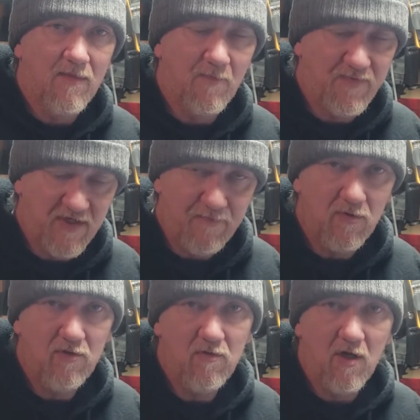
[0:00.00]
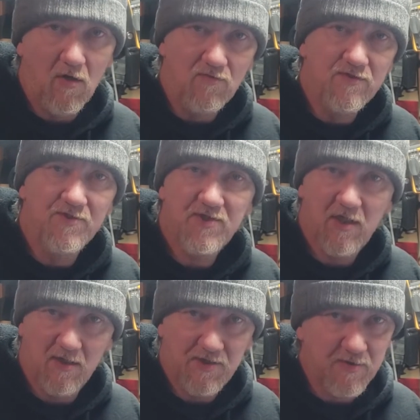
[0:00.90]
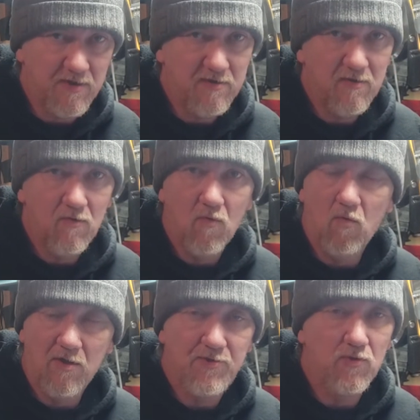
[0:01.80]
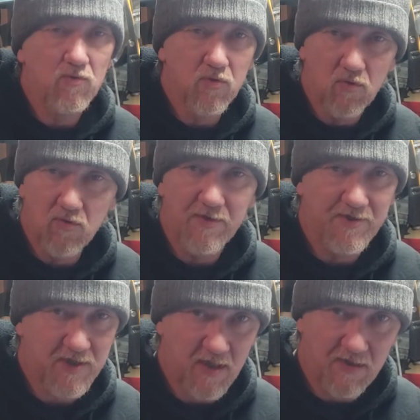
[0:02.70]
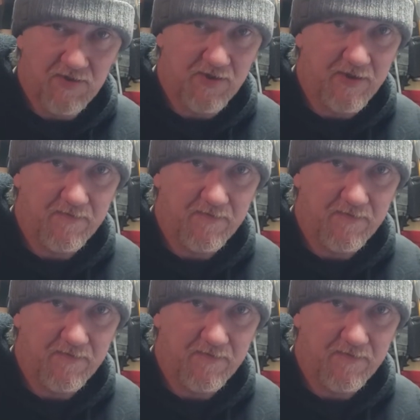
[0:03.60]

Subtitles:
The people who own this country want to rule this country.